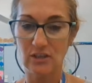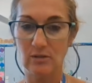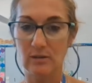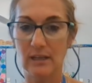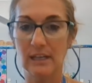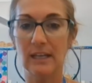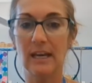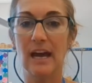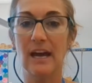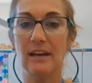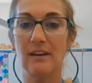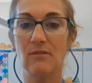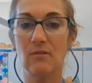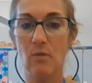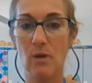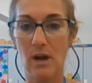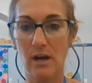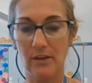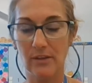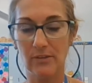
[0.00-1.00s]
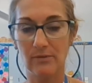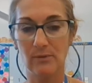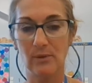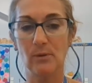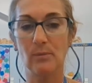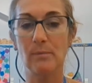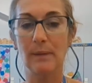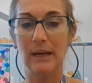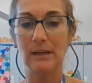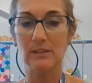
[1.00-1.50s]
You can kind of walk
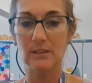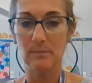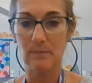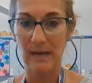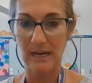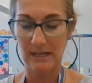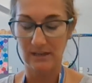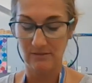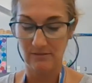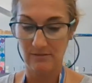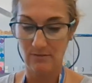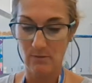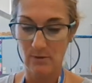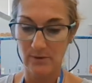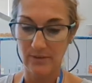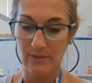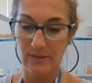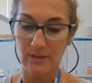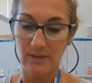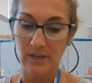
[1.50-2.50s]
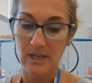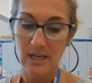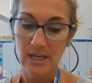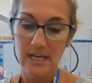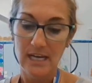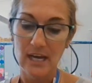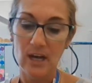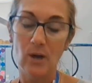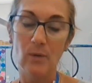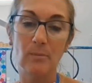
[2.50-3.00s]
through, bounce back and forth, and
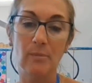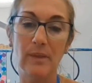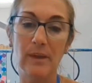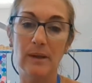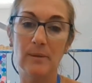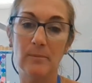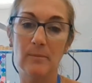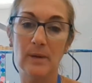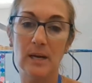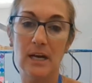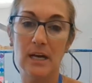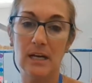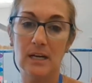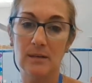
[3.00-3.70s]
help them.